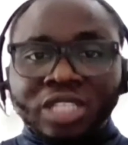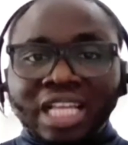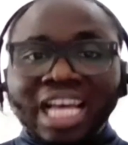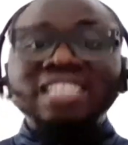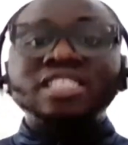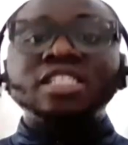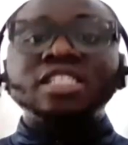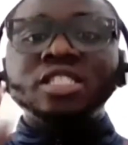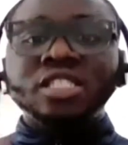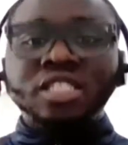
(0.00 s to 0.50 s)
So
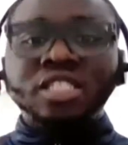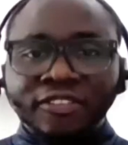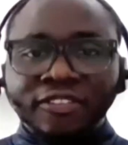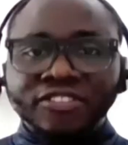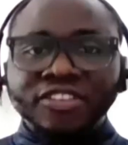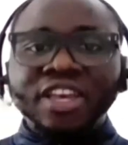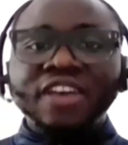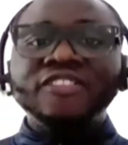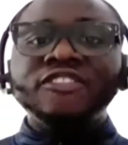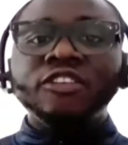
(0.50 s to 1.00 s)
that's a
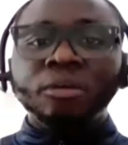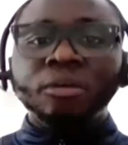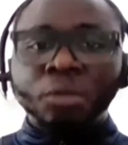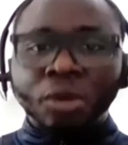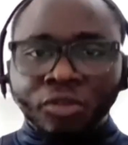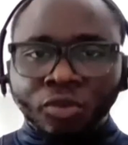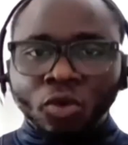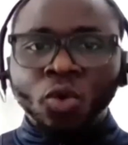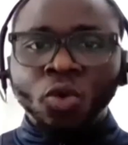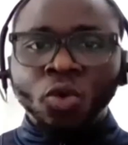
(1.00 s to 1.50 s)
severe
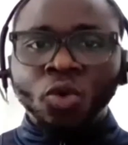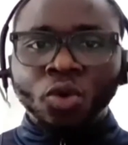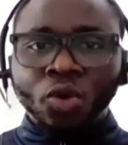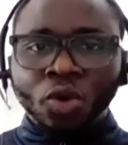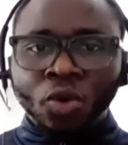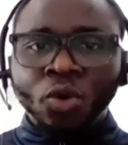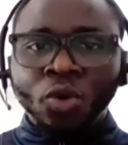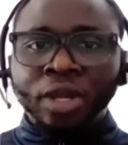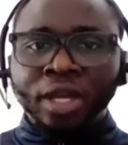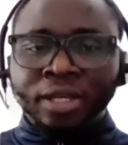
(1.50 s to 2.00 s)
form of
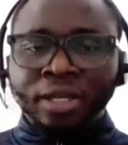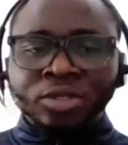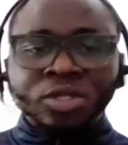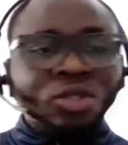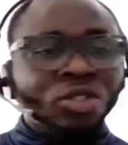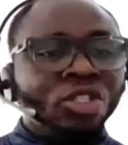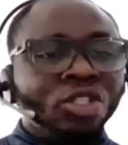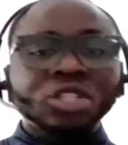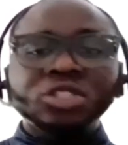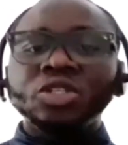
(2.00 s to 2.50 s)
OA.
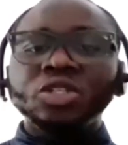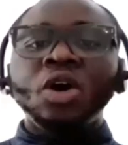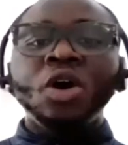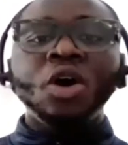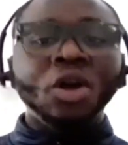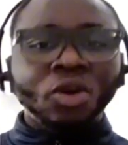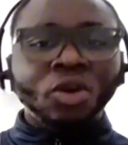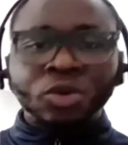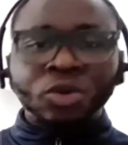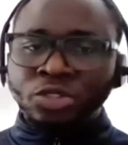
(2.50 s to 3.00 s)
So not
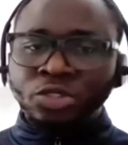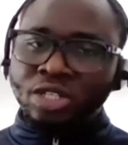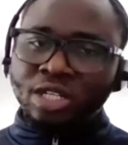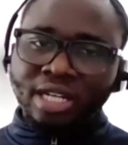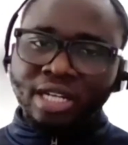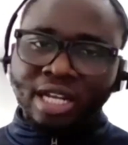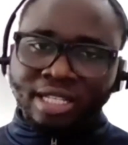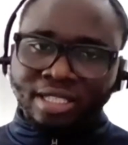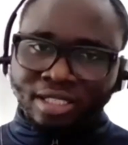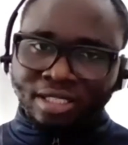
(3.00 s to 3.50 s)
all
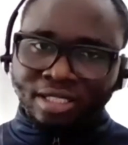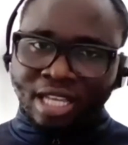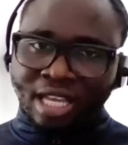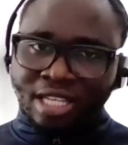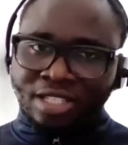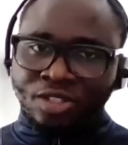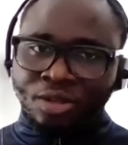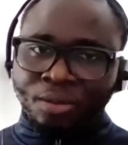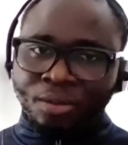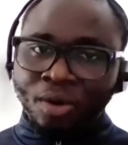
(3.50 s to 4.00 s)
osteoarthritis,
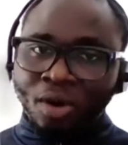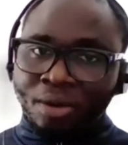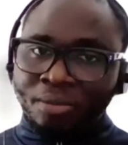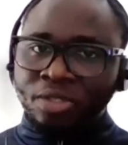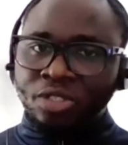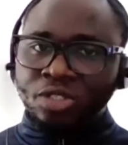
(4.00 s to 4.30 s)
that's number